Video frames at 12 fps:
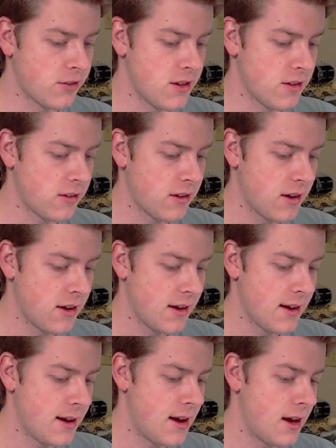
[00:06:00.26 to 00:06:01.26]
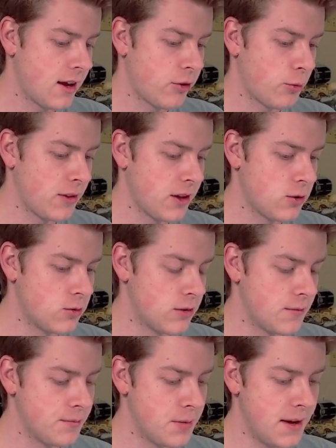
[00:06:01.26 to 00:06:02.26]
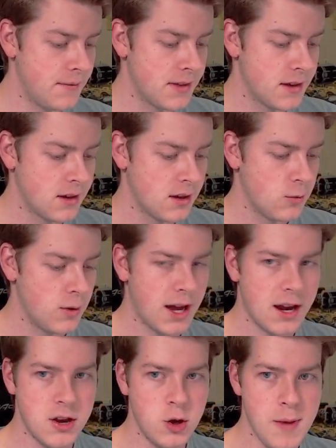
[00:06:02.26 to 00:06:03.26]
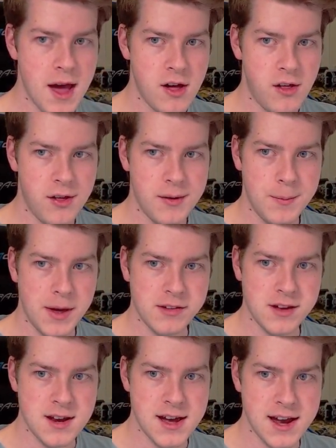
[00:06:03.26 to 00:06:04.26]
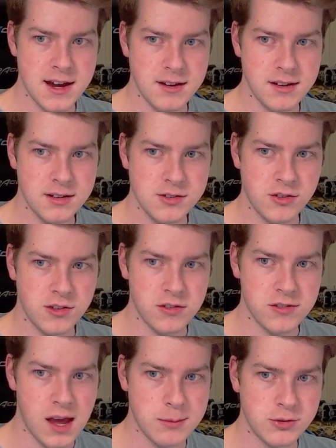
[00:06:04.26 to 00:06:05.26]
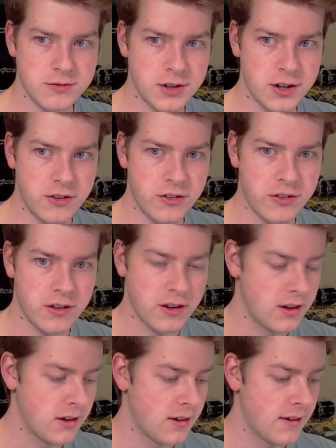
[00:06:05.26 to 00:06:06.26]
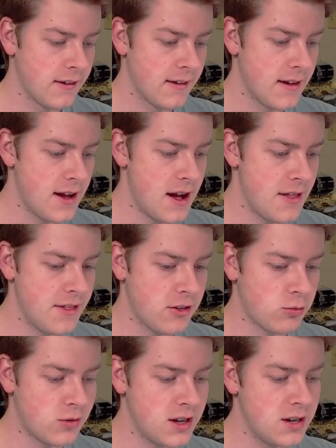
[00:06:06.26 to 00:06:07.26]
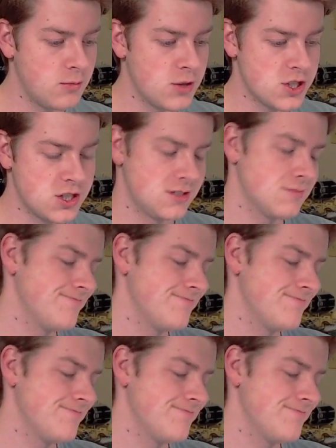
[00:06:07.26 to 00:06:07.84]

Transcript: these because they're really cool. But we got a Numel PSA 9, just a stamped reverse. This one, which